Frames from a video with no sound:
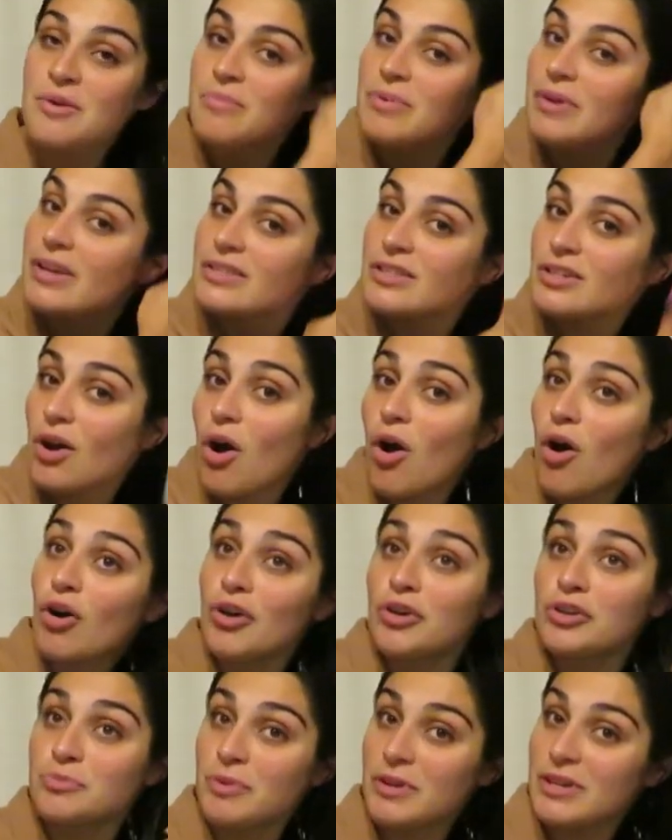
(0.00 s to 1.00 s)
because it
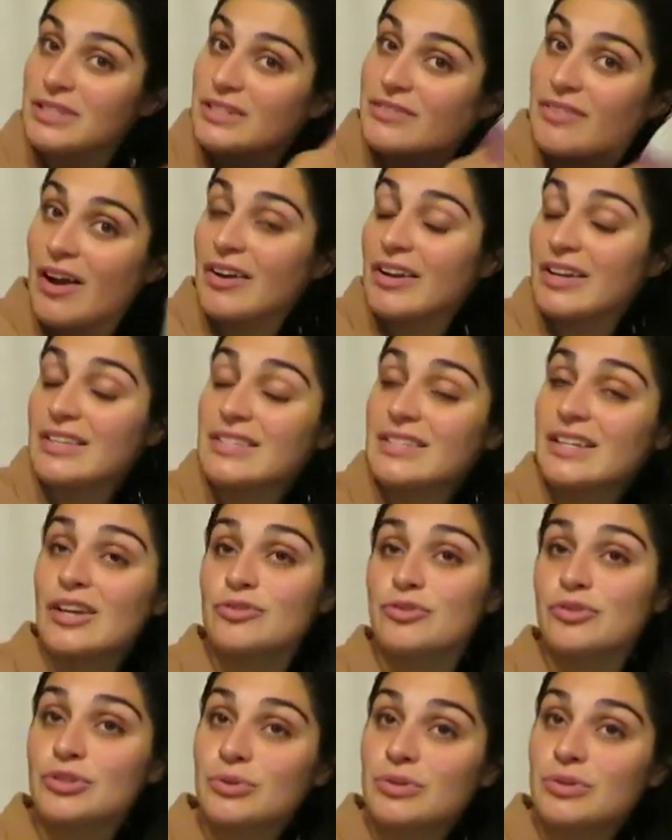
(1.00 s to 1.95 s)
all goes based around his schedule.